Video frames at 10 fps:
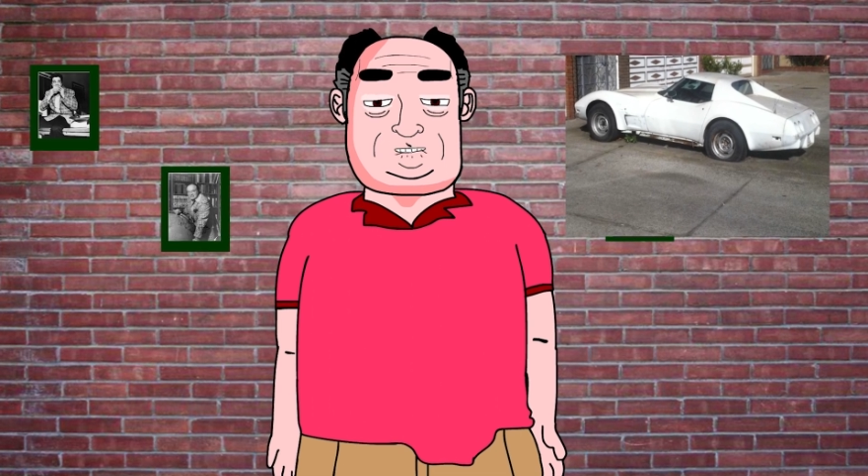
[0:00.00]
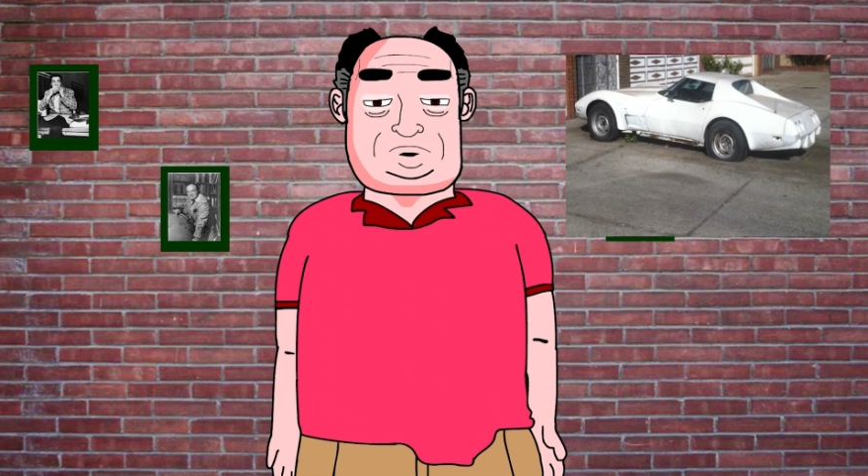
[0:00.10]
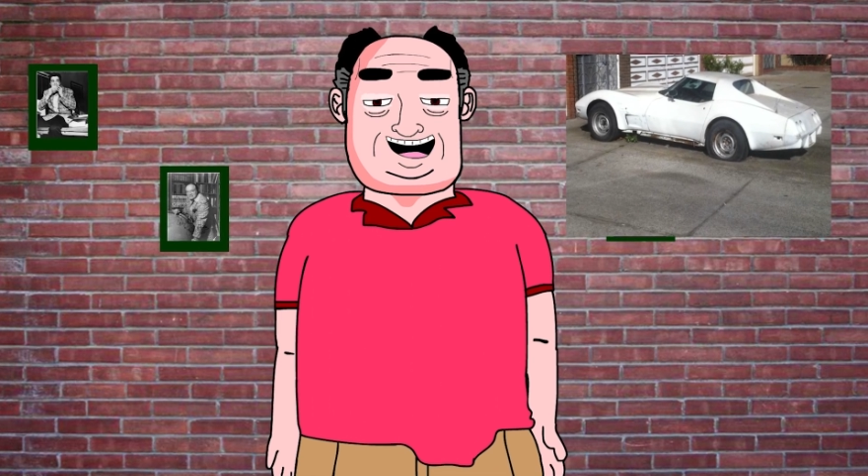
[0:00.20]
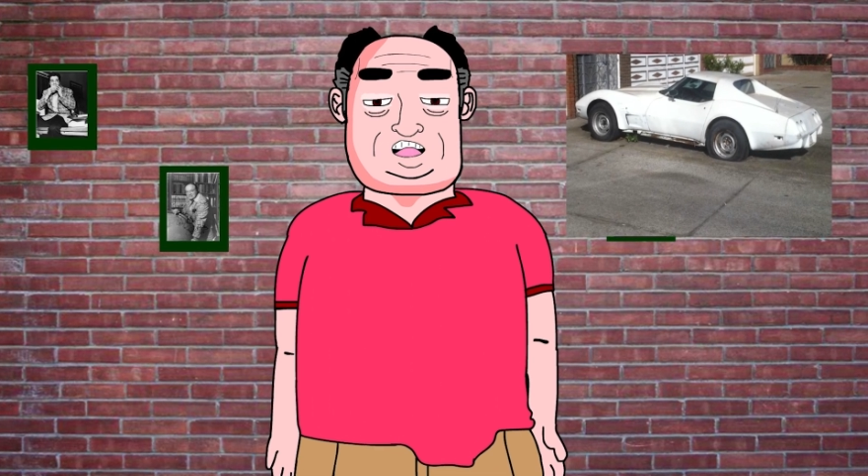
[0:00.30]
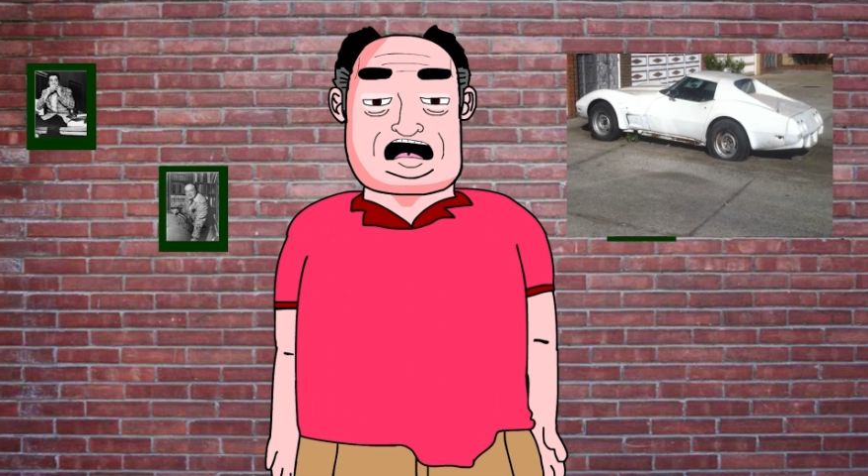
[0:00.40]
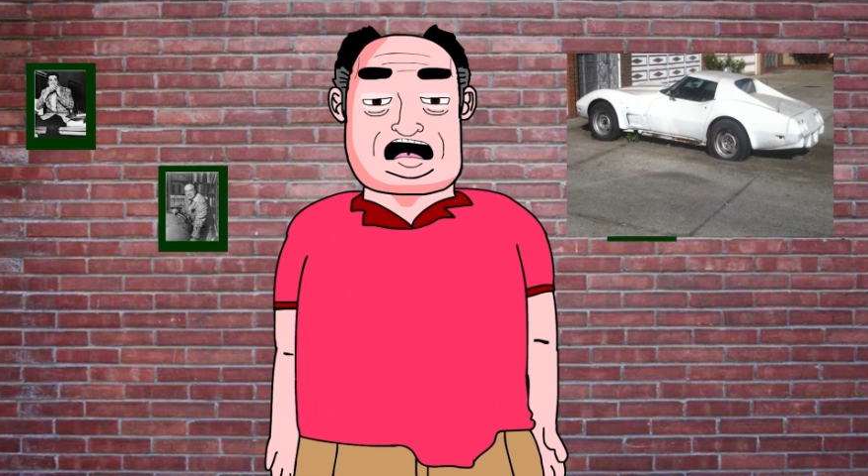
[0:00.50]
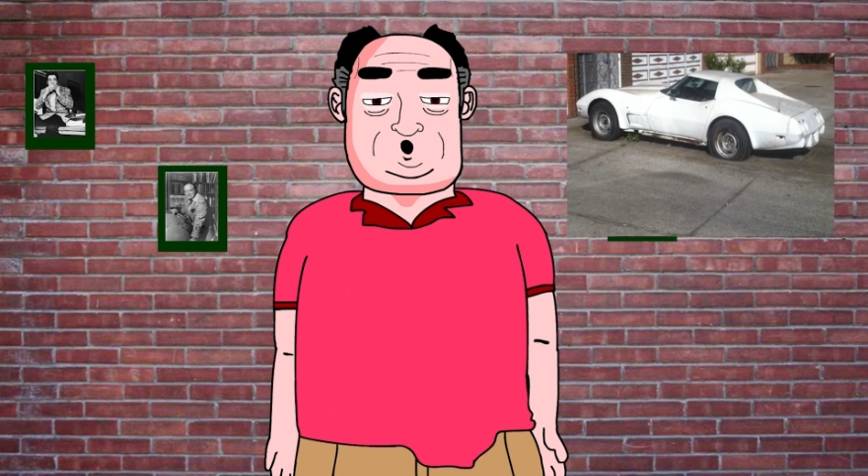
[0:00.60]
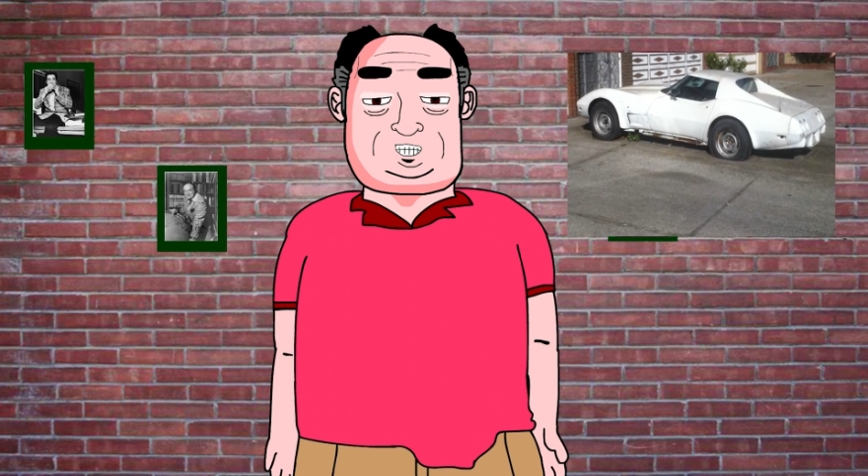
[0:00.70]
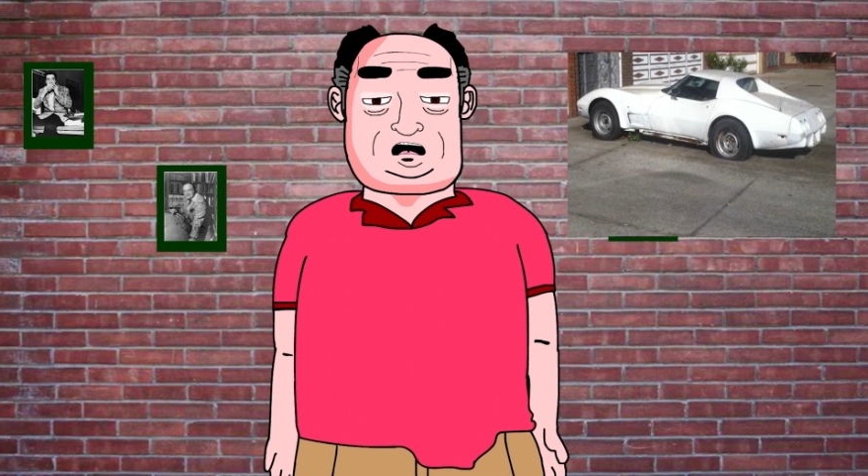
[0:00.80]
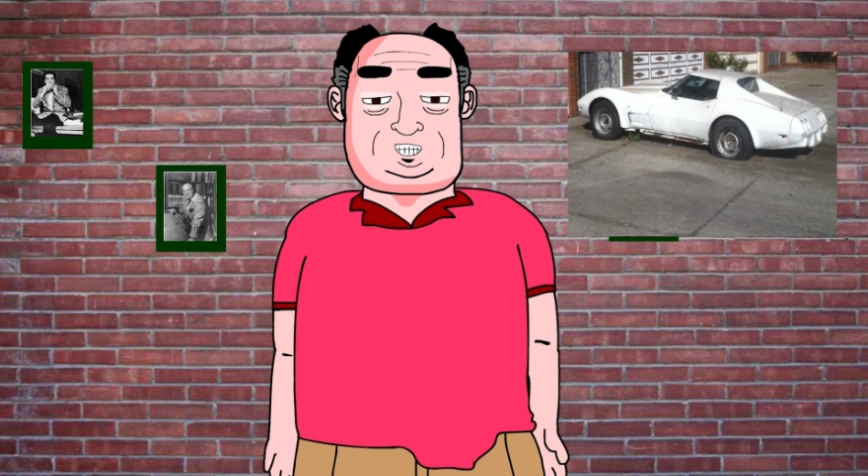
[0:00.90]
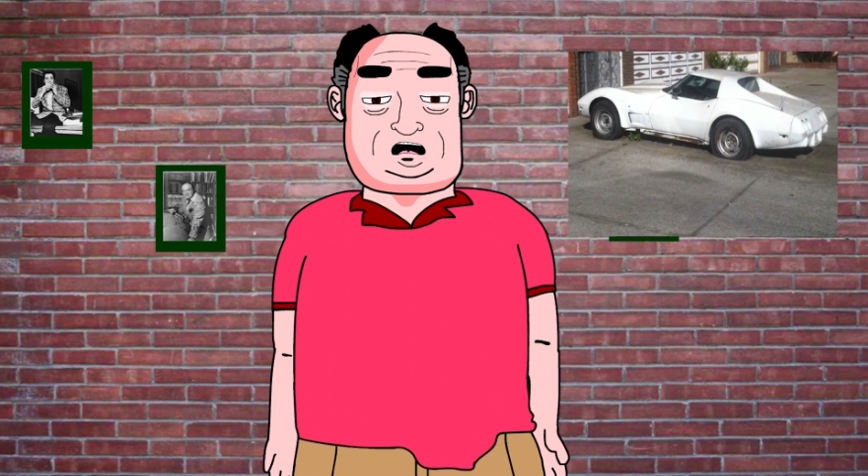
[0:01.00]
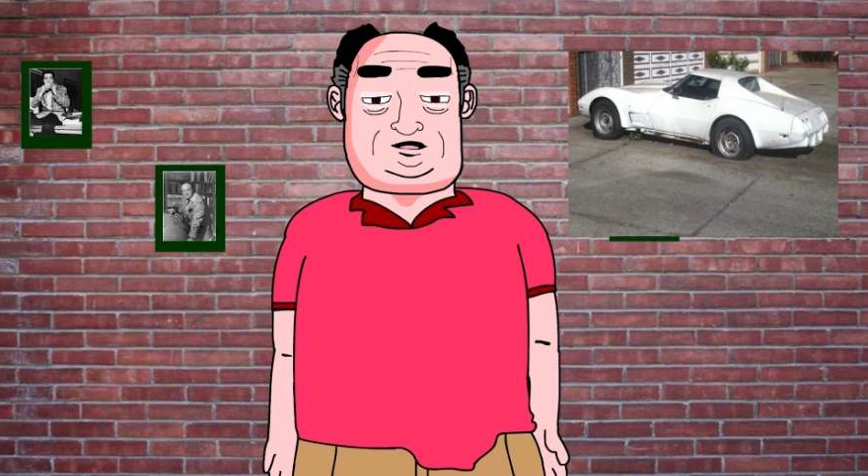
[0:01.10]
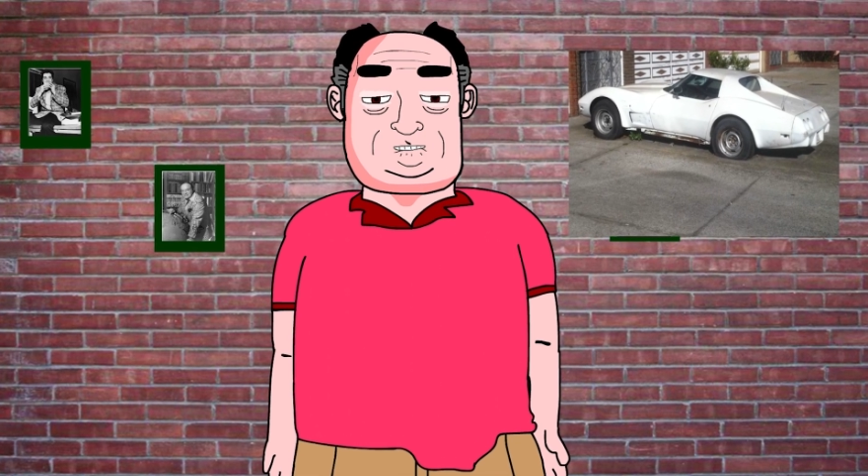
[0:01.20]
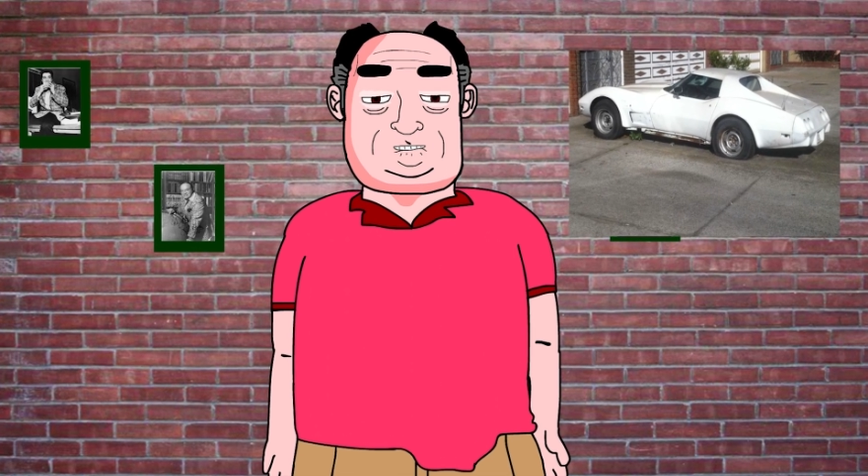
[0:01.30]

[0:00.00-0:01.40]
I've been Yahoo searching